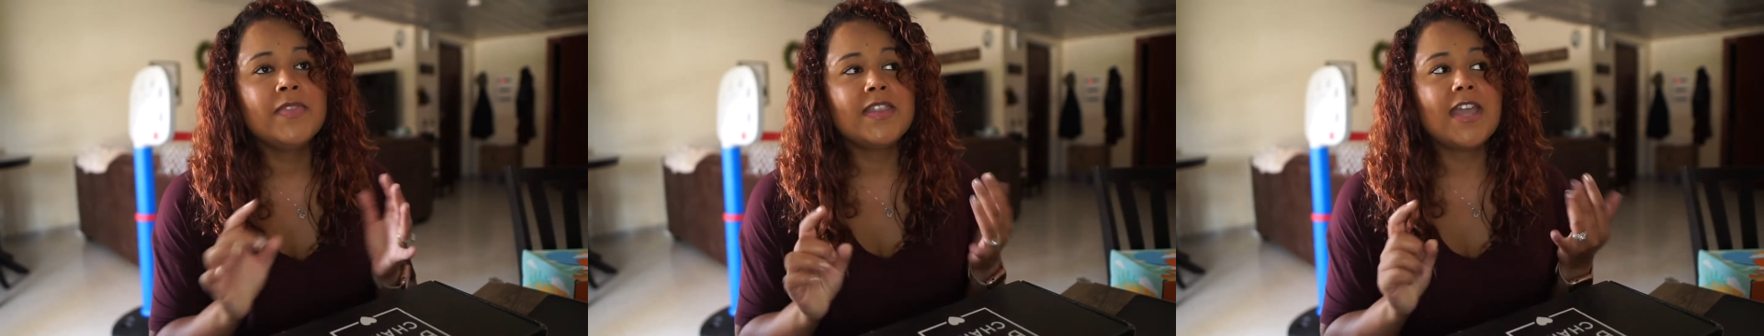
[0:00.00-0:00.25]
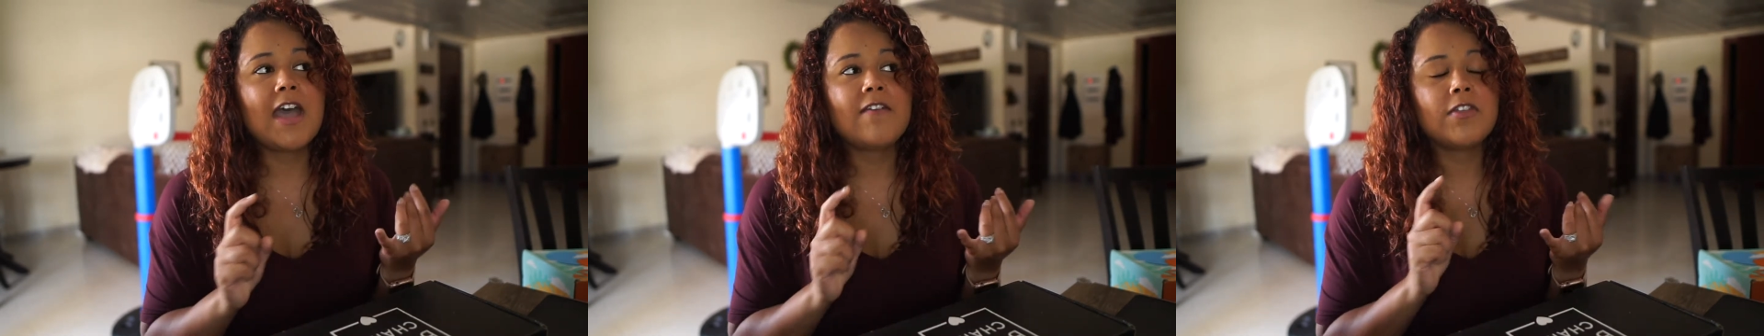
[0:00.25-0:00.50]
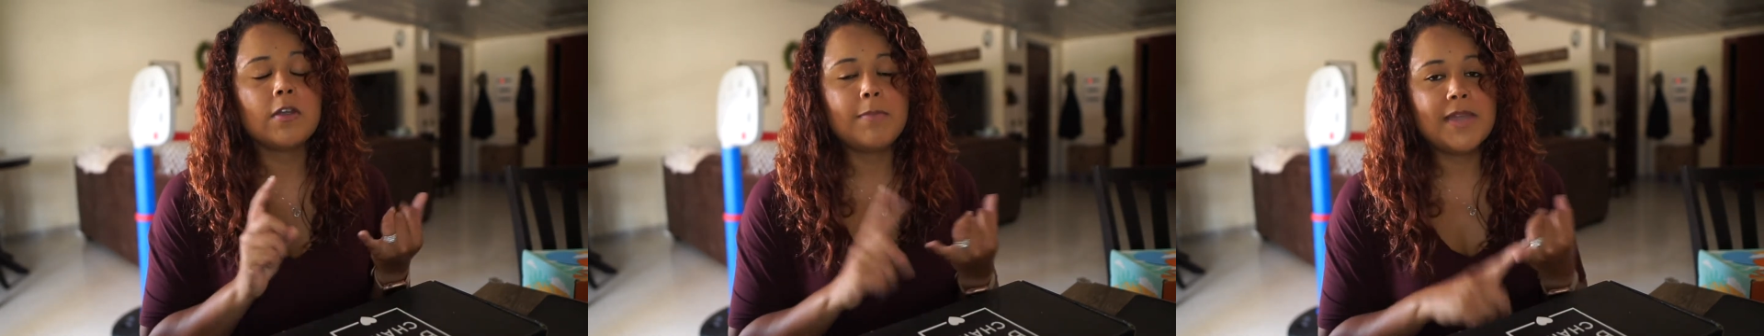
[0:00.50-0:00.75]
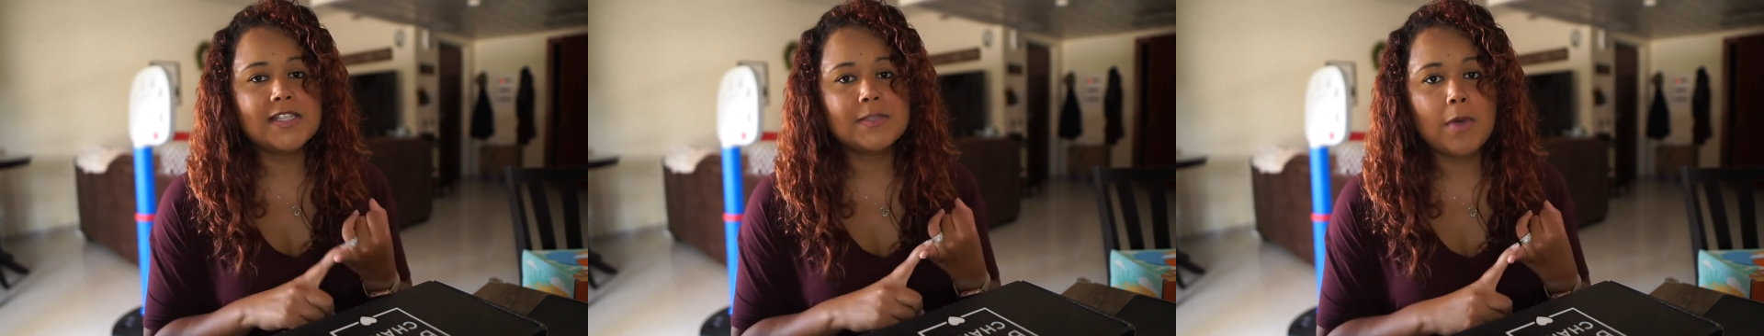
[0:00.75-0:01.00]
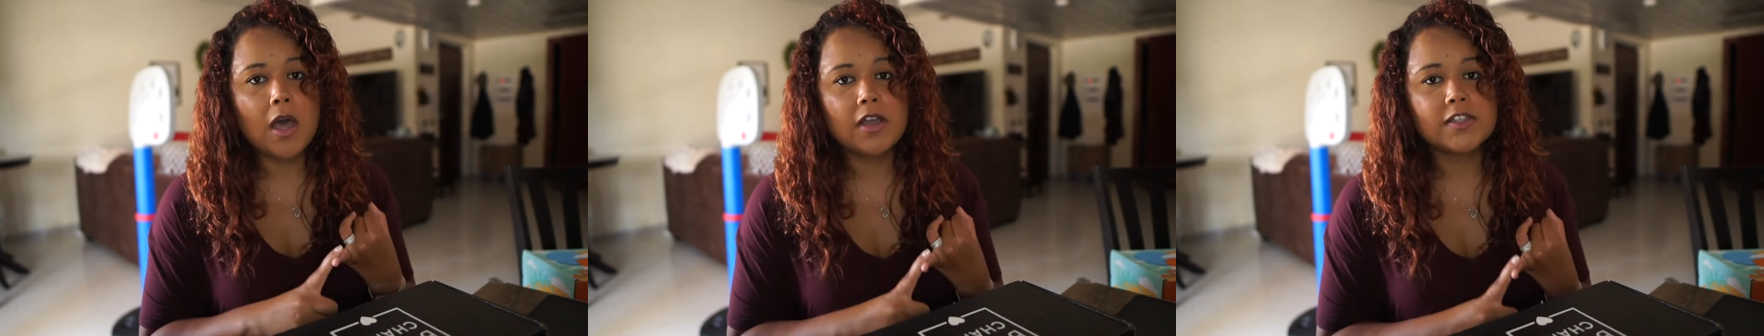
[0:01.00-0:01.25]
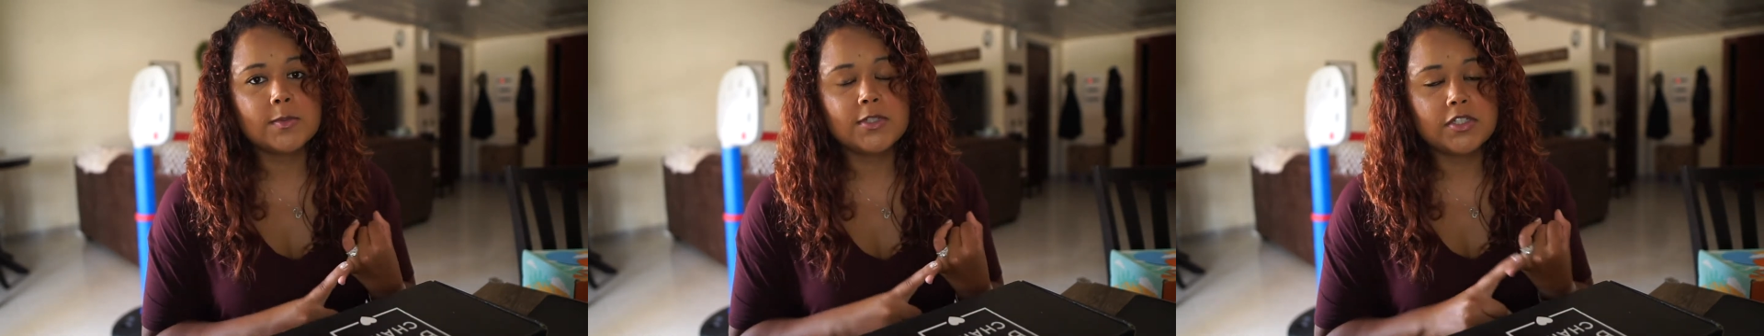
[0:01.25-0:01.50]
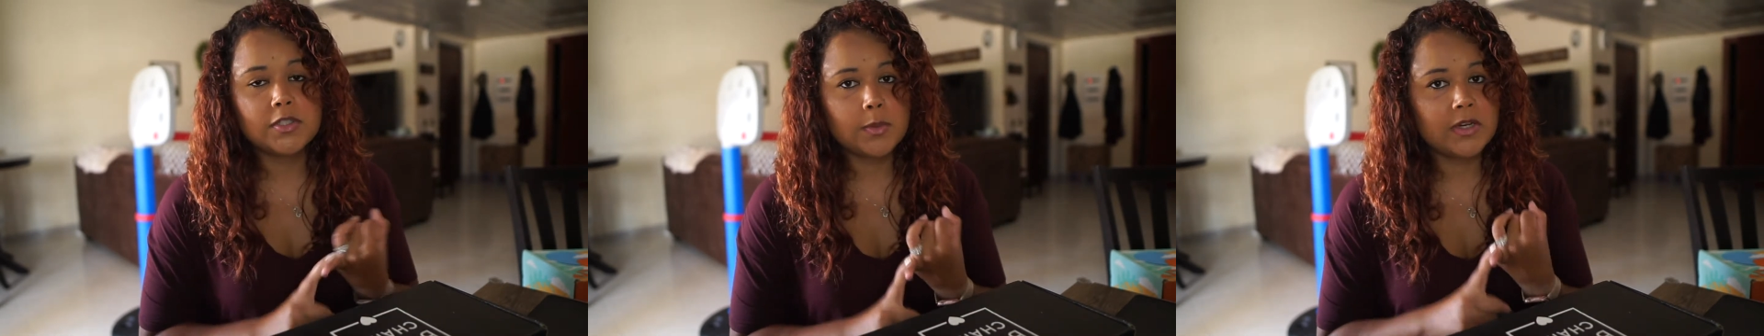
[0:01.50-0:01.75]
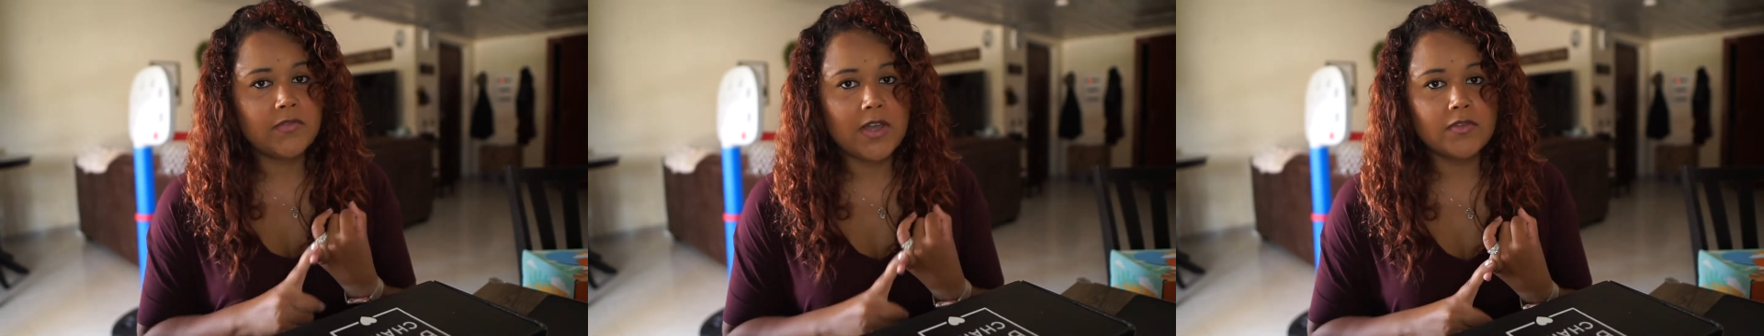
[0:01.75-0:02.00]
They have their base box, which is
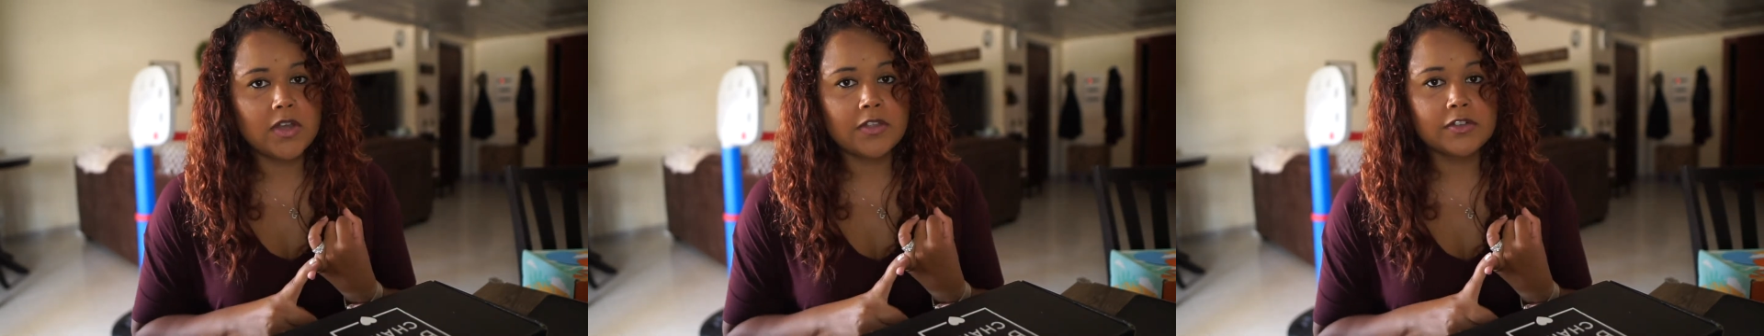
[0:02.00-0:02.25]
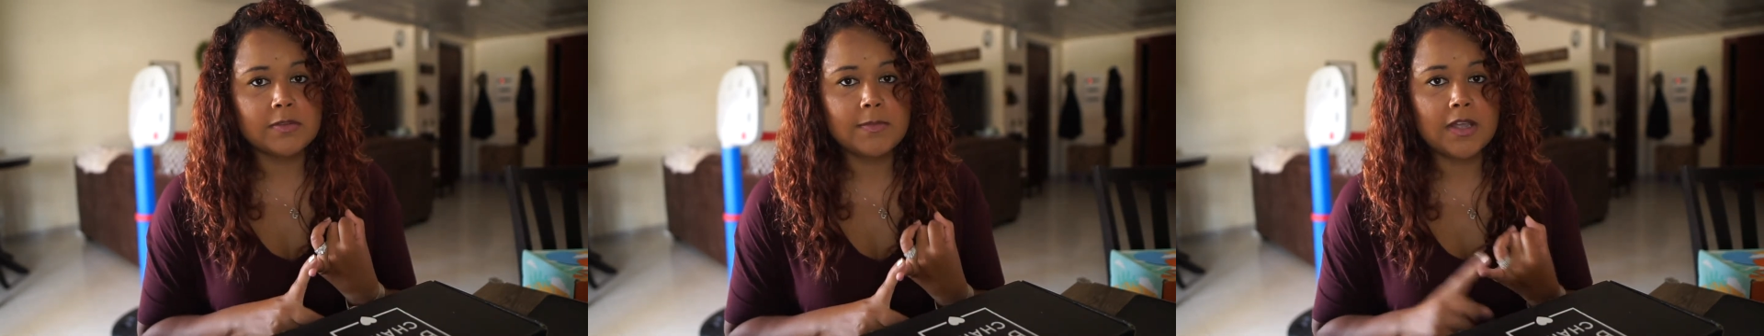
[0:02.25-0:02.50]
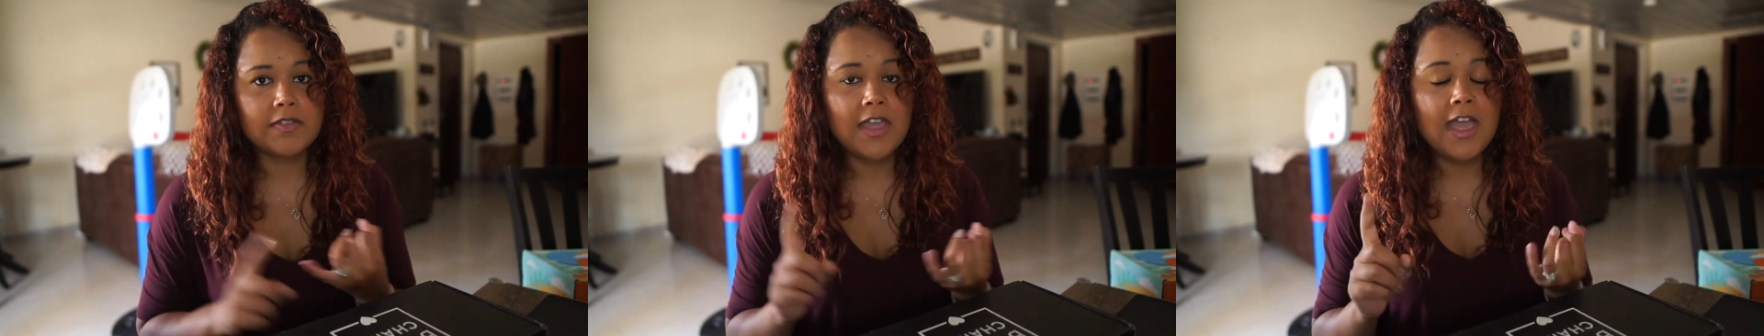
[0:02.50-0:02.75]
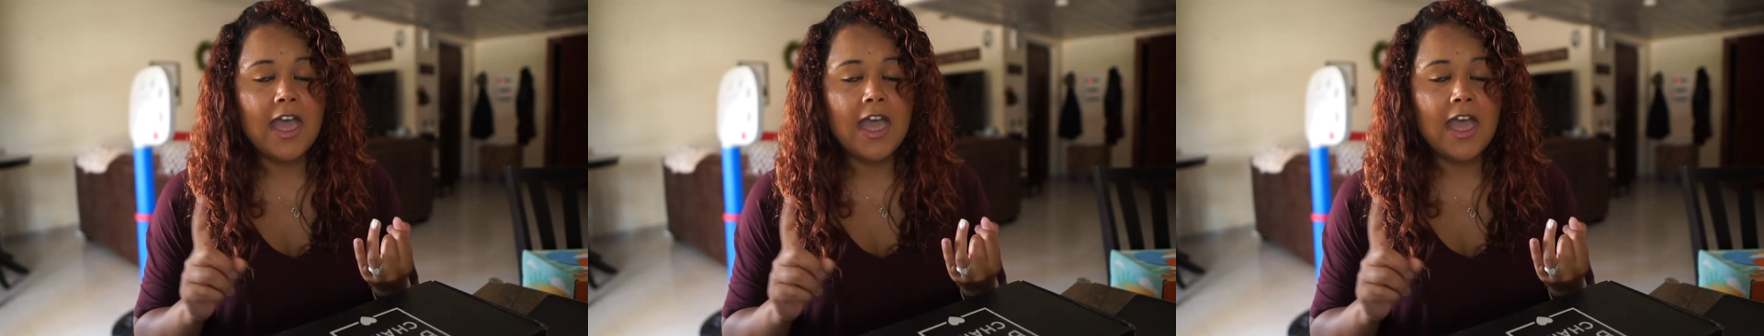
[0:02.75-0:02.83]
$25 a month,